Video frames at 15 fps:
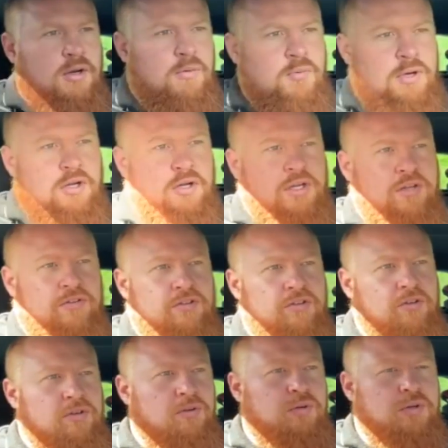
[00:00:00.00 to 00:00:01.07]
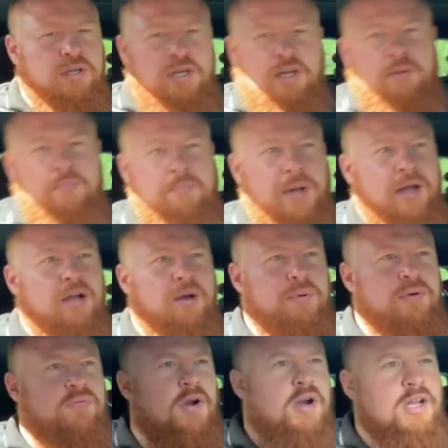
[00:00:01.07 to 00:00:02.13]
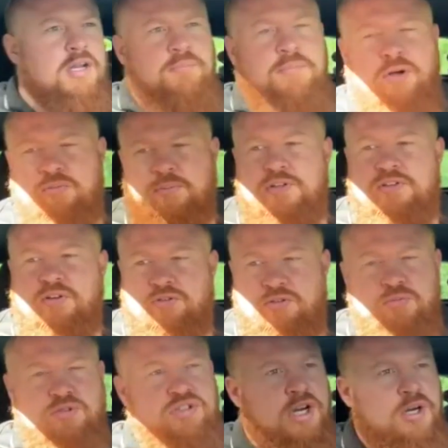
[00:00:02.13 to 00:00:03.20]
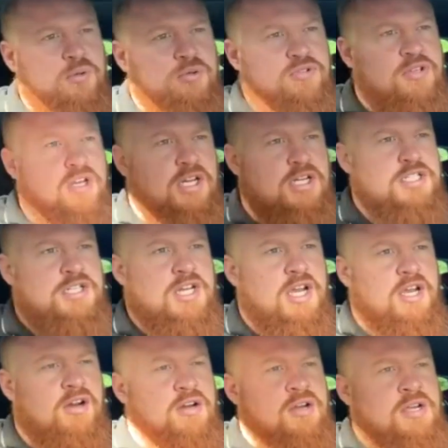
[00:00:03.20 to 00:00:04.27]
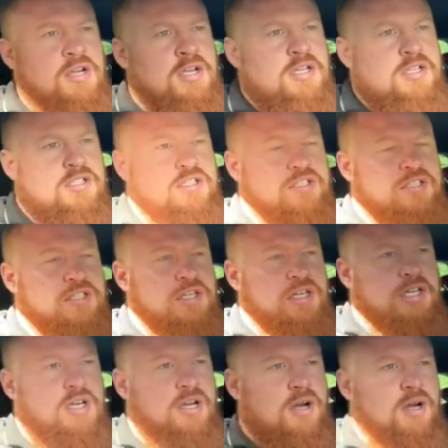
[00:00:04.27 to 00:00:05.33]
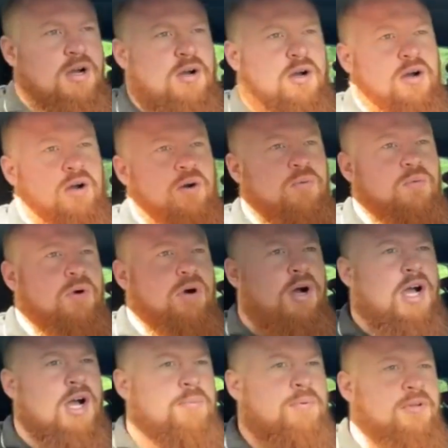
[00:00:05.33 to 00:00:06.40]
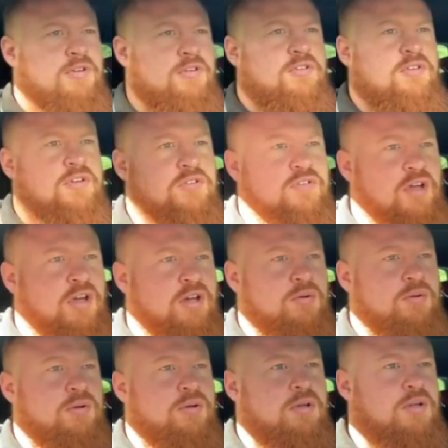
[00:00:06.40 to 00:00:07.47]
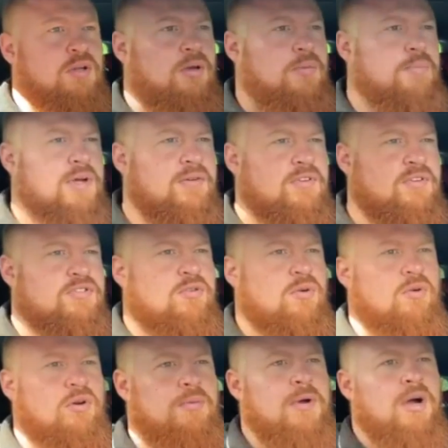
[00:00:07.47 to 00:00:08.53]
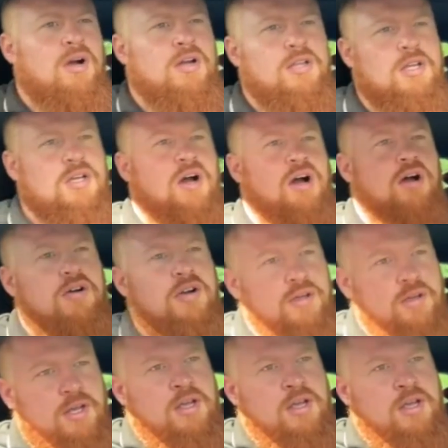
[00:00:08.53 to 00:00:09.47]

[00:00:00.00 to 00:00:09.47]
we're looking to get it back up and running, possibly do some shows next year to see what happens. So, a bit of a story behind the car.